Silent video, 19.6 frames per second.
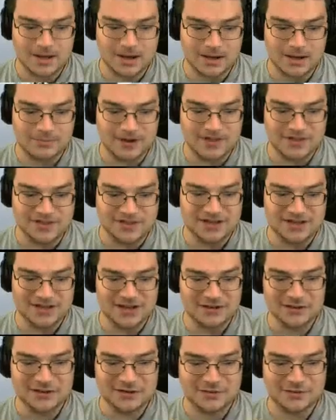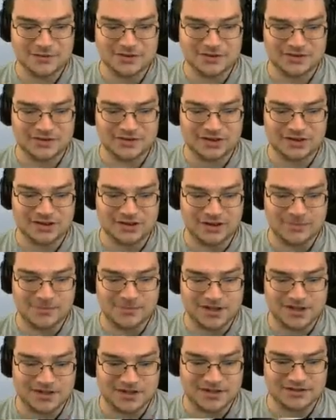I think they did good with this car
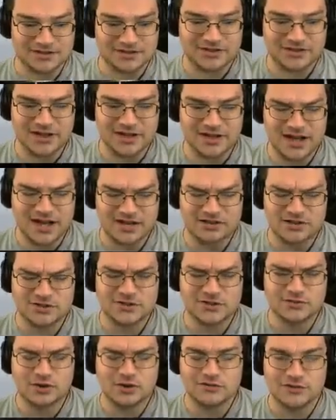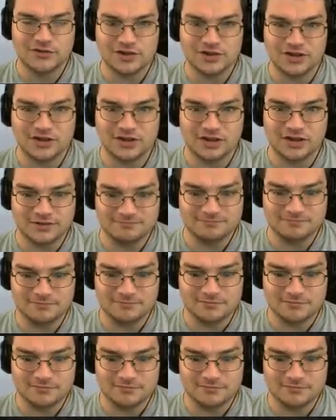because it's not too overdone,